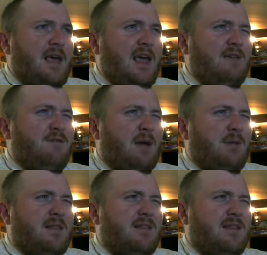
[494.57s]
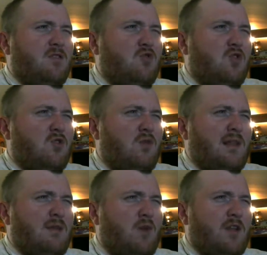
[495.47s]
85, about 62
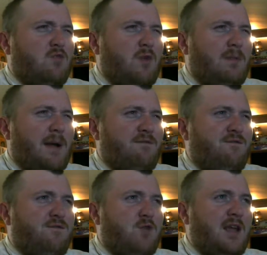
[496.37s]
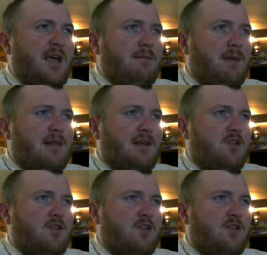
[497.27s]
degrees. And west winds about 3 to 8 miles an hour.